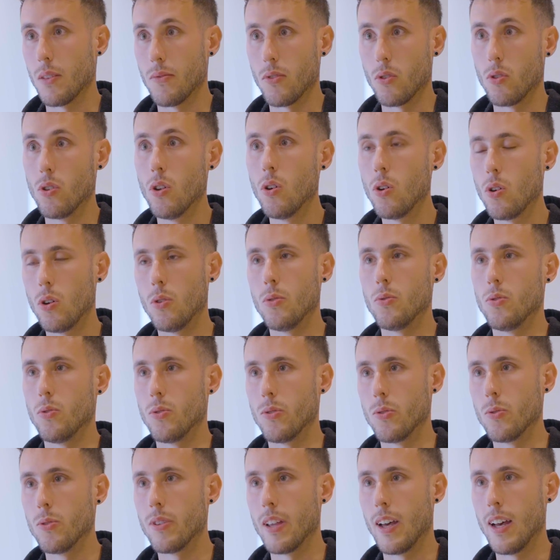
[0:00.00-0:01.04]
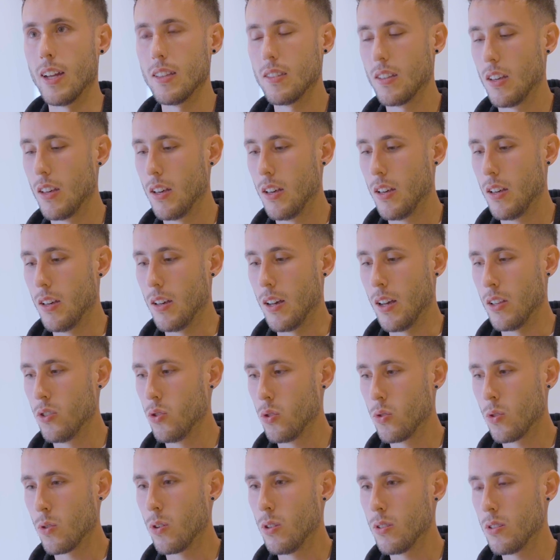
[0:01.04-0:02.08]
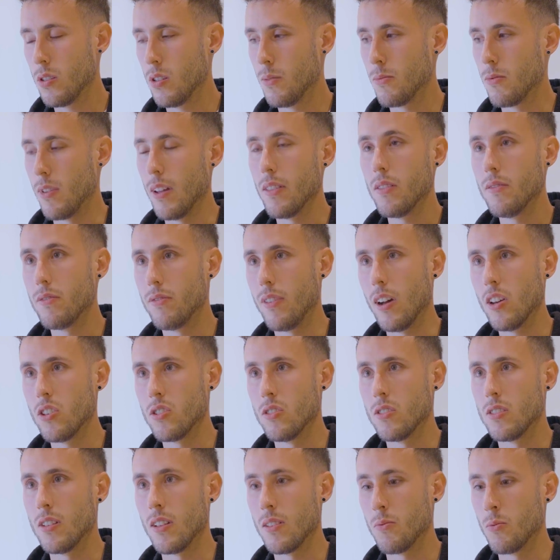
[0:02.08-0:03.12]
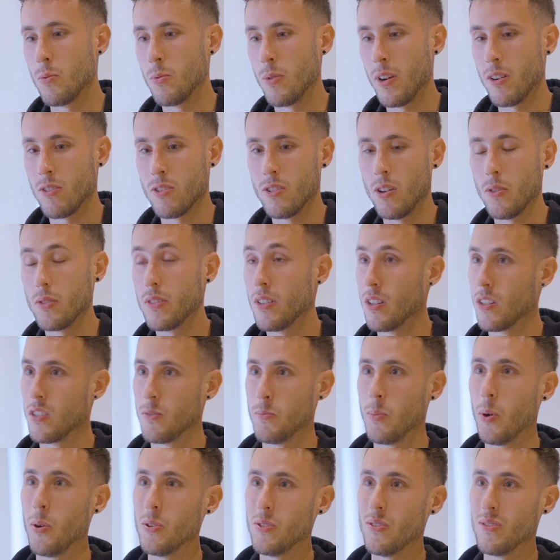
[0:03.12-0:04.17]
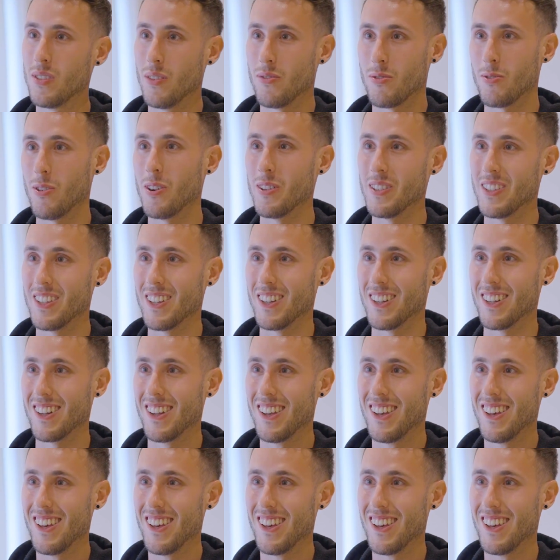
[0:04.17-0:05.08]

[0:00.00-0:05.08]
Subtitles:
if you know how to do that. and just call some random functions that were not exposed on the front end,